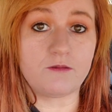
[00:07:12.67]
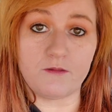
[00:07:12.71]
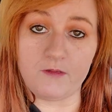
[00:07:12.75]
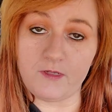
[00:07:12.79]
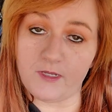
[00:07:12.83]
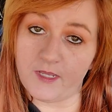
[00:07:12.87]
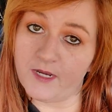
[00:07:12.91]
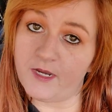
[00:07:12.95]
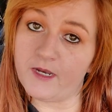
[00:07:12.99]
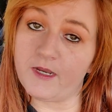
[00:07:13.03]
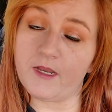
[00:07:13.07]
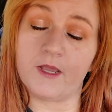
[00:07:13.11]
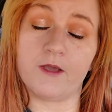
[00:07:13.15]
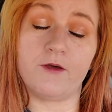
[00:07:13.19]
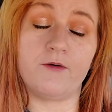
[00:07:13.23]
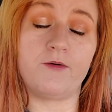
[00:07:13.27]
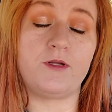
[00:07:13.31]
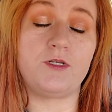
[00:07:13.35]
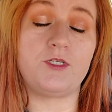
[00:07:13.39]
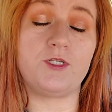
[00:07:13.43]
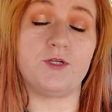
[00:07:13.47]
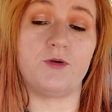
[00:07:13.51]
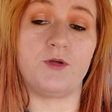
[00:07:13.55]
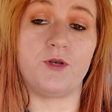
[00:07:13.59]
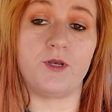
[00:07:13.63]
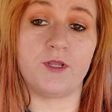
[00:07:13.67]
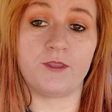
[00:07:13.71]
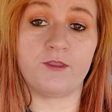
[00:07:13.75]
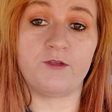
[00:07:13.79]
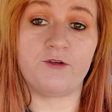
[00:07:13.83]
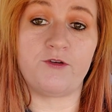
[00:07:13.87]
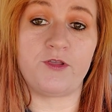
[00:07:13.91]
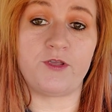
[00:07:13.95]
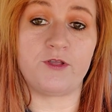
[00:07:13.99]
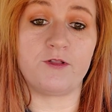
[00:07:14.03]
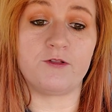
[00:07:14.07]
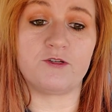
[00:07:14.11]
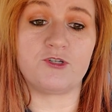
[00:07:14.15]
get it going to another
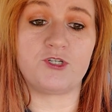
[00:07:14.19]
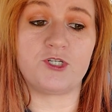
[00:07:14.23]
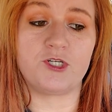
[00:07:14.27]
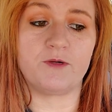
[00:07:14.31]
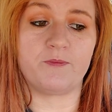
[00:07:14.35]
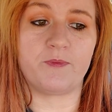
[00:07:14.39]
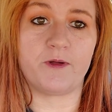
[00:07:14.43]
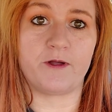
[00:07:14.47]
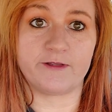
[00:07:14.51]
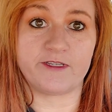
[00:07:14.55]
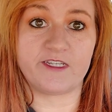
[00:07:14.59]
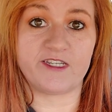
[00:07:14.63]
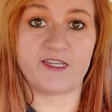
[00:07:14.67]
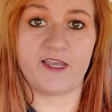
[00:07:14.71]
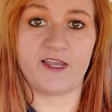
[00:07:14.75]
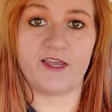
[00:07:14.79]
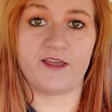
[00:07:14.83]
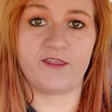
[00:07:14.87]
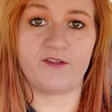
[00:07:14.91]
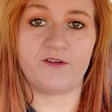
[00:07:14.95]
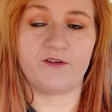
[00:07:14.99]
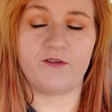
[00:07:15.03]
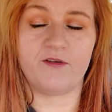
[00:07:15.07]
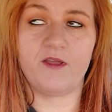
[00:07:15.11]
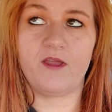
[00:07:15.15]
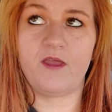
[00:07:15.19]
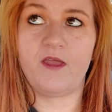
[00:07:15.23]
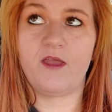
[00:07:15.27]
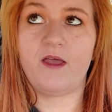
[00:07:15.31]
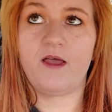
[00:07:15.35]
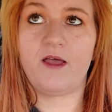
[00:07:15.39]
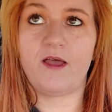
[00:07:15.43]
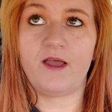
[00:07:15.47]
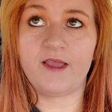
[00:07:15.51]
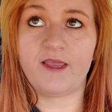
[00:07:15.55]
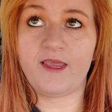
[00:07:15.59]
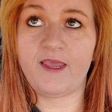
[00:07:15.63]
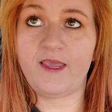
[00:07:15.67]
dealership altogether.
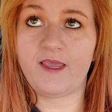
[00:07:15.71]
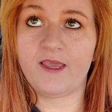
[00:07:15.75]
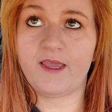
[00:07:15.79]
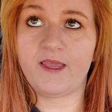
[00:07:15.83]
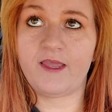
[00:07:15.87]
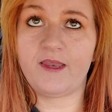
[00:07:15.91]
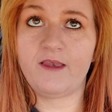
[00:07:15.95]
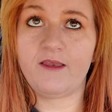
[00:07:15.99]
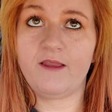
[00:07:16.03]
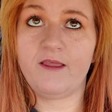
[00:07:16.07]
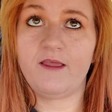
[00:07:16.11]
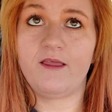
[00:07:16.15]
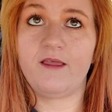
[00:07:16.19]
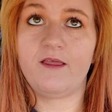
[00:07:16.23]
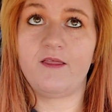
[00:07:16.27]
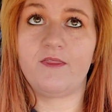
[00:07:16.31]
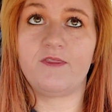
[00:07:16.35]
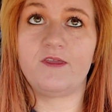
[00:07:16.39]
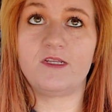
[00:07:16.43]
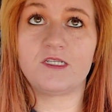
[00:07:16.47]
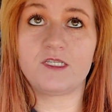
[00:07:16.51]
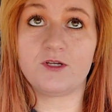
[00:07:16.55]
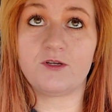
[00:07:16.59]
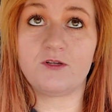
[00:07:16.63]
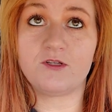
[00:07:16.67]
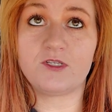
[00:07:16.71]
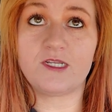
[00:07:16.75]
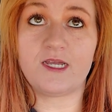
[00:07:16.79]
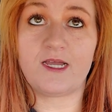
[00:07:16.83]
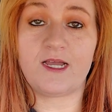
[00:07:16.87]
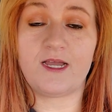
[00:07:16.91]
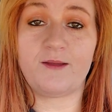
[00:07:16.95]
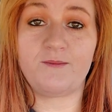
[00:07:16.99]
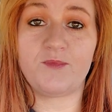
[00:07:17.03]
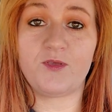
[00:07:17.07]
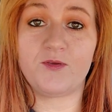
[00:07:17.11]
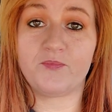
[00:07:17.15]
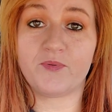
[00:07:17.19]
Again, this whole
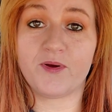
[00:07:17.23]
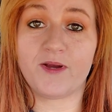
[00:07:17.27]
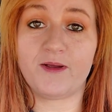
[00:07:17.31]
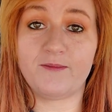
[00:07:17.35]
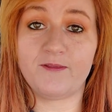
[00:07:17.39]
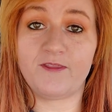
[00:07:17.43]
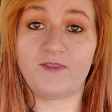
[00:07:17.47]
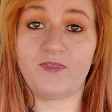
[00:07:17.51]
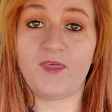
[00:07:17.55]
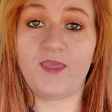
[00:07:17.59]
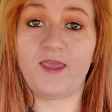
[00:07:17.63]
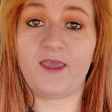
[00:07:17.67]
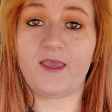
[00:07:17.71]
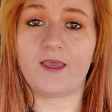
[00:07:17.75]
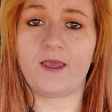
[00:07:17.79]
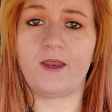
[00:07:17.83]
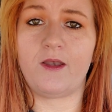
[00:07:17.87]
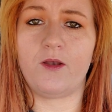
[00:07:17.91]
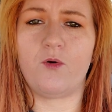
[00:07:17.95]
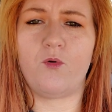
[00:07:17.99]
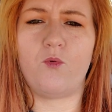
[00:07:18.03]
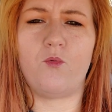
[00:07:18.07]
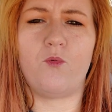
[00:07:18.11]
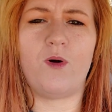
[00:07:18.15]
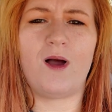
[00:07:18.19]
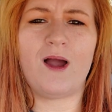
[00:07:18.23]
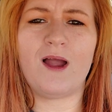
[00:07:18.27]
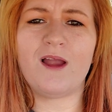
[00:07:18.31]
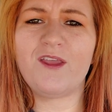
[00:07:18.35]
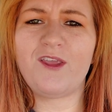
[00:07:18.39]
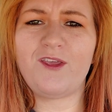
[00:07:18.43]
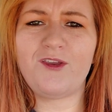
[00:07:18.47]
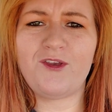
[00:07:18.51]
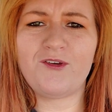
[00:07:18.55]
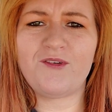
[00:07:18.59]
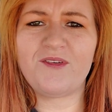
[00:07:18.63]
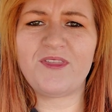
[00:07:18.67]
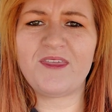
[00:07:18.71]
time you're probably thinking, why are
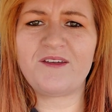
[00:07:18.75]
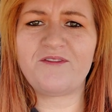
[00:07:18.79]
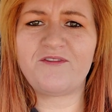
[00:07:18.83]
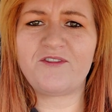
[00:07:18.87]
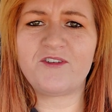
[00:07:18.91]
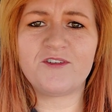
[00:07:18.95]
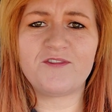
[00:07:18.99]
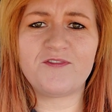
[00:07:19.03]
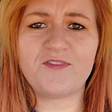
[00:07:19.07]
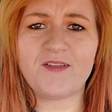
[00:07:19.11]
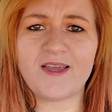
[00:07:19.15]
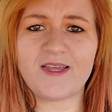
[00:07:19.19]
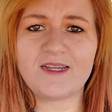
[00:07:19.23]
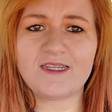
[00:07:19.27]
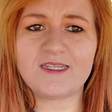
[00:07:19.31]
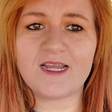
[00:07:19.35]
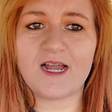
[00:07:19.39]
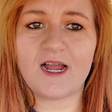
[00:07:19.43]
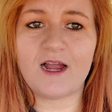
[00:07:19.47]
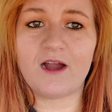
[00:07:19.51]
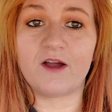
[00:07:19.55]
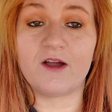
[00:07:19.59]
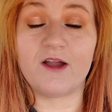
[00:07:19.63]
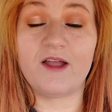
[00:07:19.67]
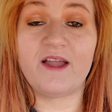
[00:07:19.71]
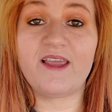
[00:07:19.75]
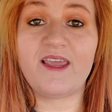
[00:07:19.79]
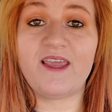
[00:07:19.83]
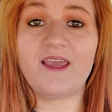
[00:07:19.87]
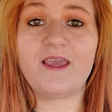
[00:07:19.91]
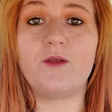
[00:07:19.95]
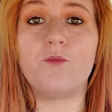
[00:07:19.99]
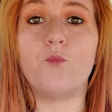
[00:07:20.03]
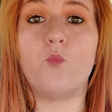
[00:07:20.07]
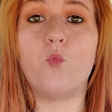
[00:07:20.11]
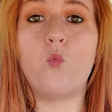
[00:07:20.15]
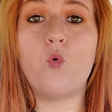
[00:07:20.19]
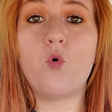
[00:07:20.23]
you doing that for a flat tire?
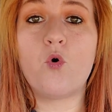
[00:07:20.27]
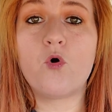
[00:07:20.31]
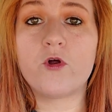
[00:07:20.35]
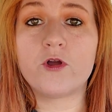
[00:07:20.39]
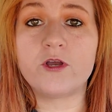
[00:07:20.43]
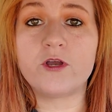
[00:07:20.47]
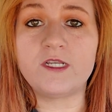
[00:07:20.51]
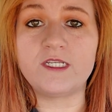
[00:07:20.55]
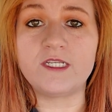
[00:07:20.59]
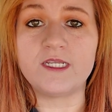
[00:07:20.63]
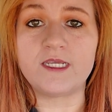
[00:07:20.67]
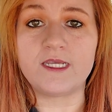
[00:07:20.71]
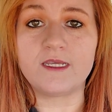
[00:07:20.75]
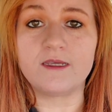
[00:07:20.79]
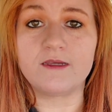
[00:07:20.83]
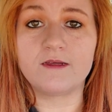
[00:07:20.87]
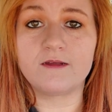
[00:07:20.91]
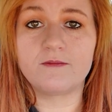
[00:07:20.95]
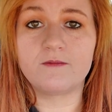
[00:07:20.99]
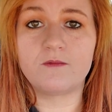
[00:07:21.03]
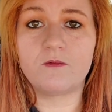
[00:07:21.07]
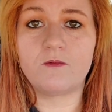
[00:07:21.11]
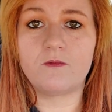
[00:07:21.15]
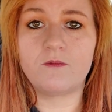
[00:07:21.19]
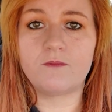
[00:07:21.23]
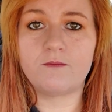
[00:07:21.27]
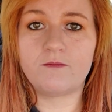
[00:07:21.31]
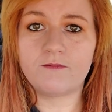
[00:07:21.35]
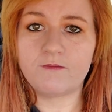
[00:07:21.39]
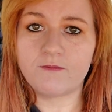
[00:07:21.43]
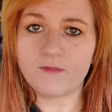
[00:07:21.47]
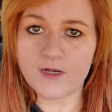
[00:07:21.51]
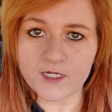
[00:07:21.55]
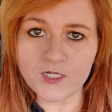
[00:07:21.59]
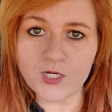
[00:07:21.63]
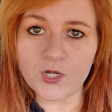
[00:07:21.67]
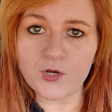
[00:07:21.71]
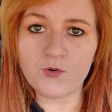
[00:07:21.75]
Again, warranty.
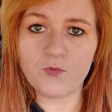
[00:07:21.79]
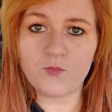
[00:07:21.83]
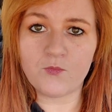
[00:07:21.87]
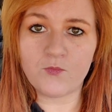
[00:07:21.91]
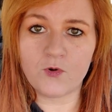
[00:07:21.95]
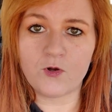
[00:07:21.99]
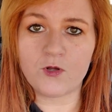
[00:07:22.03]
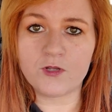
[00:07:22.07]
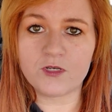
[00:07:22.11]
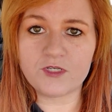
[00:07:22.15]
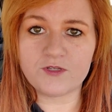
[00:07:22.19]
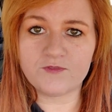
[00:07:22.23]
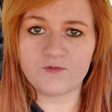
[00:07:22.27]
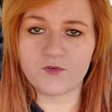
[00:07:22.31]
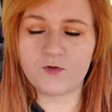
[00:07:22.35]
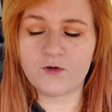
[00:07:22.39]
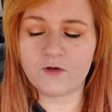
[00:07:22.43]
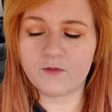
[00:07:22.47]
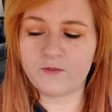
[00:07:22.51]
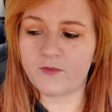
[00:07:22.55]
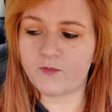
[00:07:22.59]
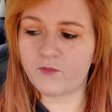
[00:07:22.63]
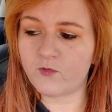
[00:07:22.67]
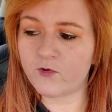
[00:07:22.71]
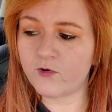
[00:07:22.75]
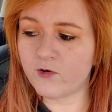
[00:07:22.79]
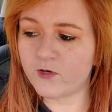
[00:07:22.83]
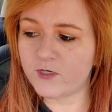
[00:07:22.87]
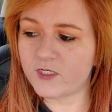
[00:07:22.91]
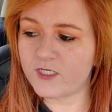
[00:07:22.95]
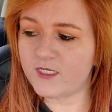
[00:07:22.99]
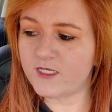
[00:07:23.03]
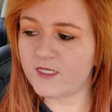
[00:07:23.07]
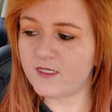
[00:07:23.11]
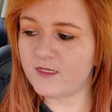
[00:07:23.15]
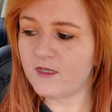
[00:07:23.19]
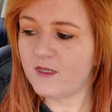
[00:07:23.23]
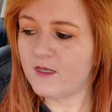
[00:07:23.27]
I don't want to void my
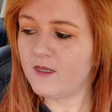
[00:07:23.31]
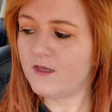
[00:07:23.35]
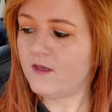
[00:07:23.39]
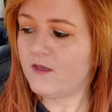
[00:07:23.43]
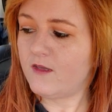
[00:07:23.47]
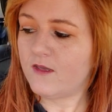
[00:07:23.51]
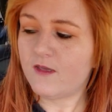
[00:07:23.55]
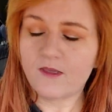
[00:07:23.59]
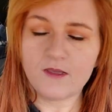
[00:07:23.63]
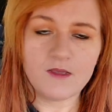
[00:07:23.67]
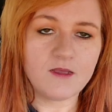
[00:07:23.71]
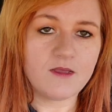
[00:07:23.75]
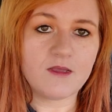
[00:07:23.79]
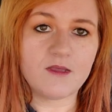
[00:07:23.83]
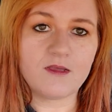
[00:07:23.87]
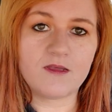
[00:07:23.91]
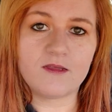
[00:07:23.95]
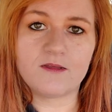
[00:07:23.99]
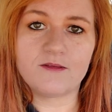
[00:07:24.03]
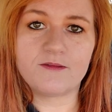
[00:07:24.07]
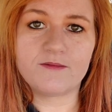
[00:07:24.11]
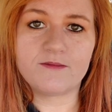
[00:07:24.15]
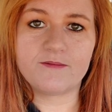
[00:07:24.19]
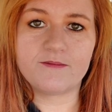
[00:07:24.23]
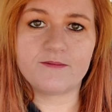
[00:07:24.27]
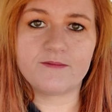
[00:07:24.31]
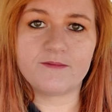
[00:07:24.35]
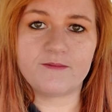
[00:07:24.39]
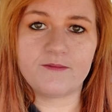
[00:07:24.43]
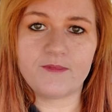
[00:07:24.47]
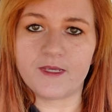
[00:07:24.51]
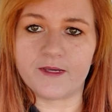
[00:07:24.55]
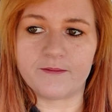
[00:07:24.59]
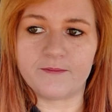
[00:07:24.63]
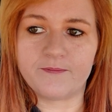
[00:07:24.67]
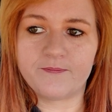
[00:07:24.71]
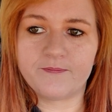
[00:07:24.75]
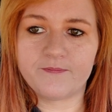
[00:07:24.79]
warranty.
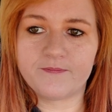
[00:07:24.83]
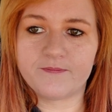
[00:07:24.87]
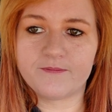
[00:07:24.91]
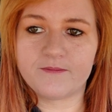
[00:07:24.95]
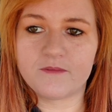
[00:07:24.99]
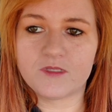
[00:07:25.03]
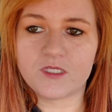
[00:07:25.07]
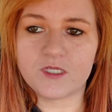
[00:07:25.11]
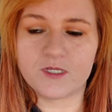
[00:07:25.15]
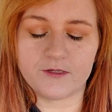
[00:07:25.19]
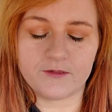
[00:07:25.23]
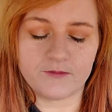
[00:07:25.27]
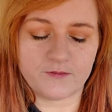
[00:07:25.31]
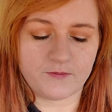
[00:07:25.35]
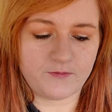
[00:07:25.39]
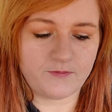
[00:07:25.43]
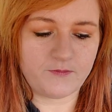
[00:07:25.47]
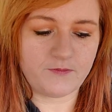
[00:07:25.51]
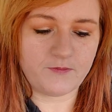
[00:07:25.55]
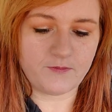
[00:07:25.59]
Yeah, so